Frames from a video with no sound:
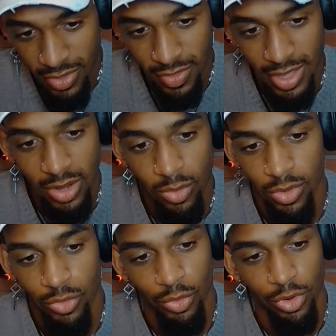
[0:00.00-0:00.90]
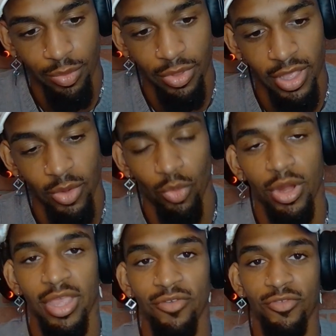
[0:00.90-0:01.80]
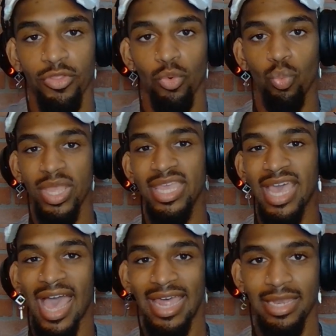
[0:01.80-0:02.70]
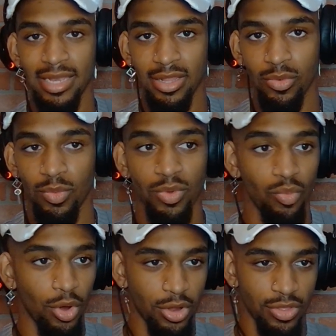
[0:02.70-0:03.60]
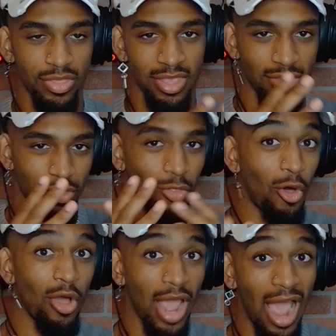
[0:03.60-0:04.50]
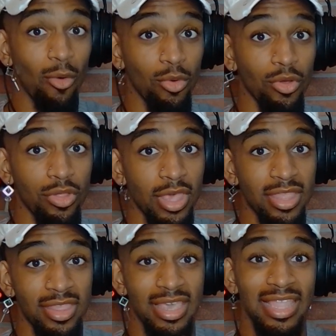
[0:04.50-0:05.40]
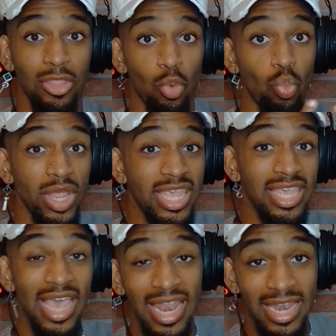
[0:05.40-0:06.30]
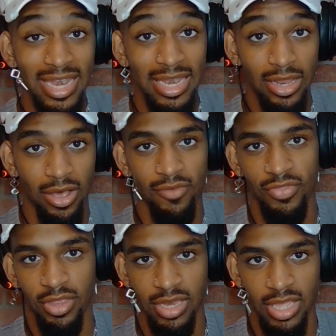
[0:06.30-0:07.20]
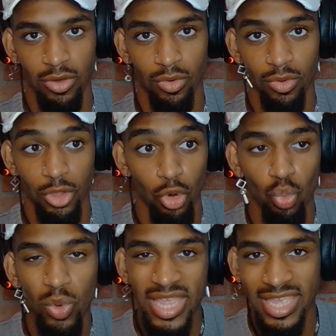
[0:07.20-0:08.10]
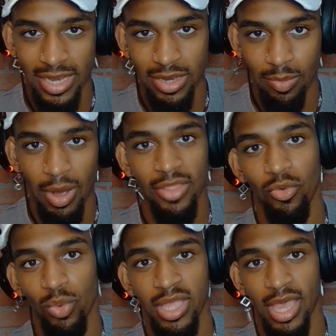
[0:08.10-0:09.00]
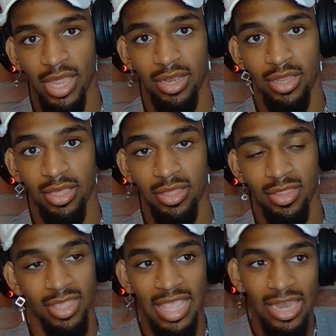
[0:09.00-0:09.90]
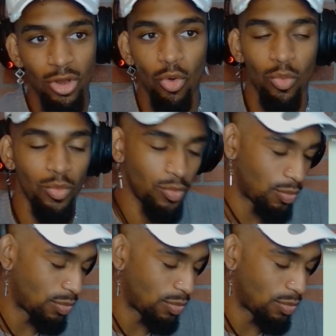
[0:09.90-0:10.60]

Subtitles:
language wordplay, working for the weekend. We work these long hours to get the weekend of the deal. You're weakened by the weekend. Like, they know.